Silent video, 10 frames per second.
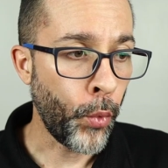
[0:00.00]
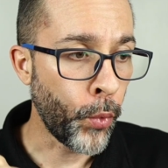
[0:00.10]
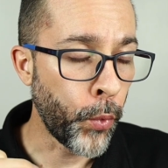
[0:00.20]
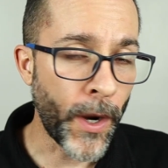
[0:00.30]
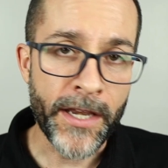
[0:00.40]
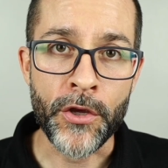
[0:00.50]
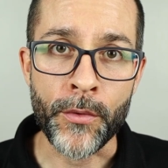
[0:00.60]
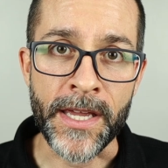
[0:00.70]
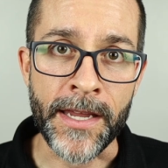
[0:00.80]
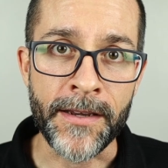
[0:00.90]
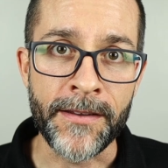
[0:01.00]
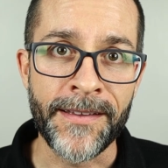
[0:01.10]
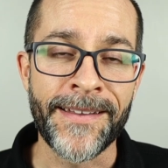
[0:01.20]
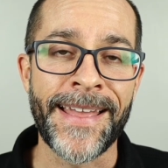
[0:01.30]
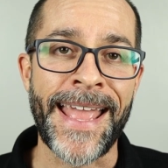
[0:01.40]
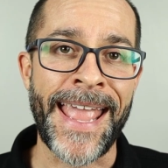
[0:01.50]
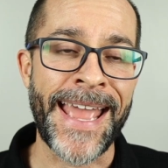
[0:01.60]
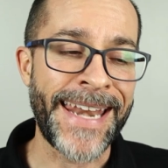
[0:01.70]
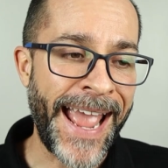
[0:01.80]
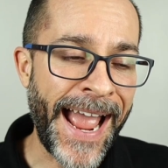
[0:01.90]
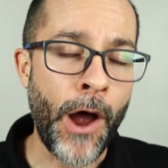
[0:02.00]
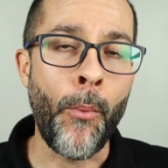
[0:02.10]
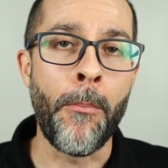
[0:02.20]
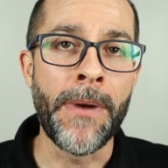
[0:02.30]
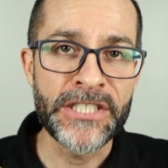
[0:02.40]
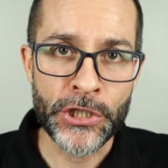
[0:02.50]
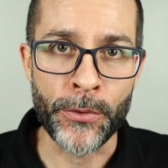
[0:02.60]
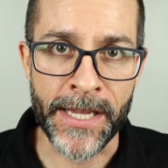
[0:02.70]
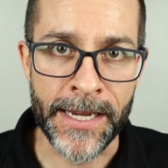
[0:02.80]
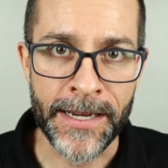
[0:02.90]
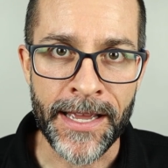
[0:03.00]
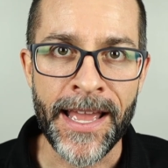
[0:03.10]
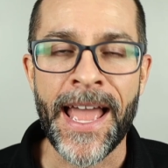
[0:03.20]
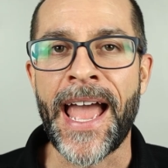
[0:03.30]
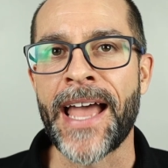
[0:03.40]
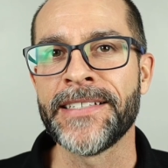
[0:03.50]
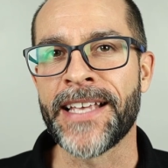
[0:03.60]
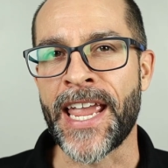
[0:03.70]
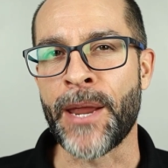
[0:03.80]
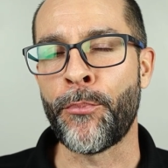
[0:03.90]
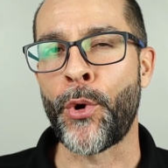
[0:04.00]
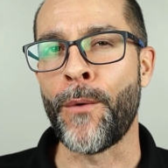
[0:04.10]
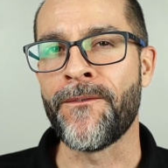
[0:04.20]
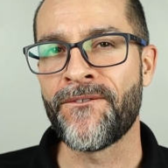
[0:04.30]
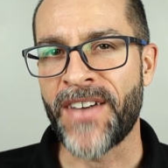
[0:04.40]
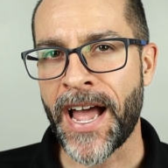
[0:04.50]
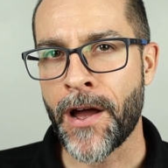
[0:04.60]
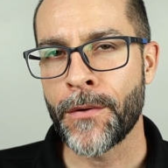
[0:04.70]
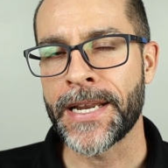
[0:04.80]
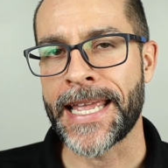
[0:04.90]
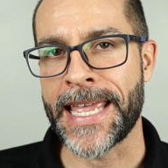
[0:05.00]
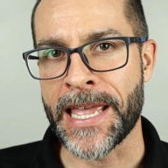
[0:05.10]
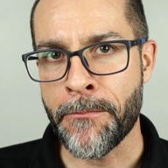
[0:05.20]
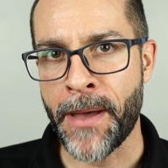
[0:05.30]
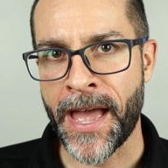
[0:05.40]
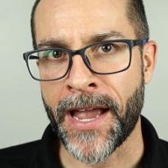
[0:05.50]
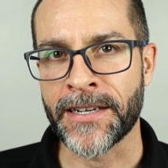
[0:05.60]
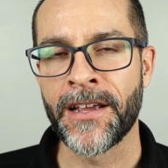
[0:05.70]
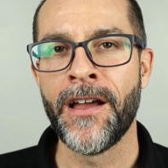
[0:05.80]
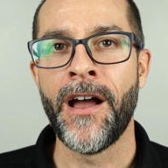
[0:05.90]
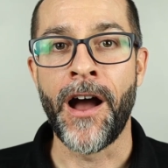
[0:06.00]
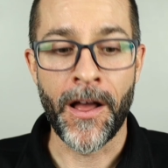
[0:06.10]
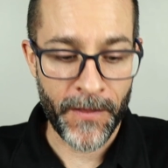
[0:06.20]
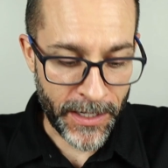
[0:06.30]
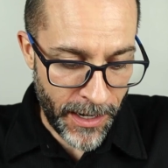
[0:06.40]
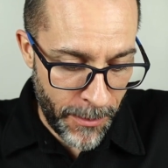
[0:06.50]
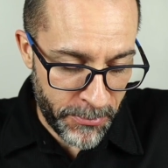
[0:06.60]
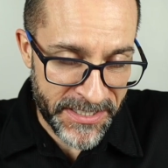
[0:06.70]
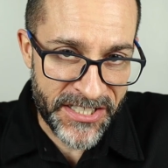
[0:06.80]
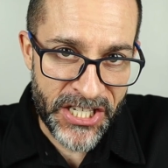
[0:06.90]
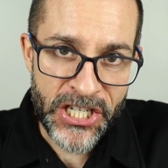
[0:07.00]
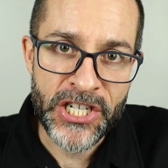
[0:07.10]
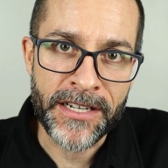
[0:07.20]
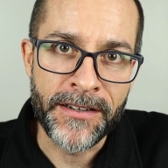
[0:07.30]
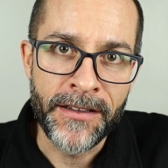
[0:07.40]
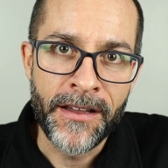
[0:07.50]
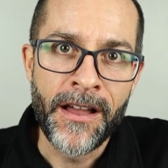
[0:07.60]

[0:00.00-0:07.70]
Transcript: when you eat, and how much you eat has a profound impact on the composition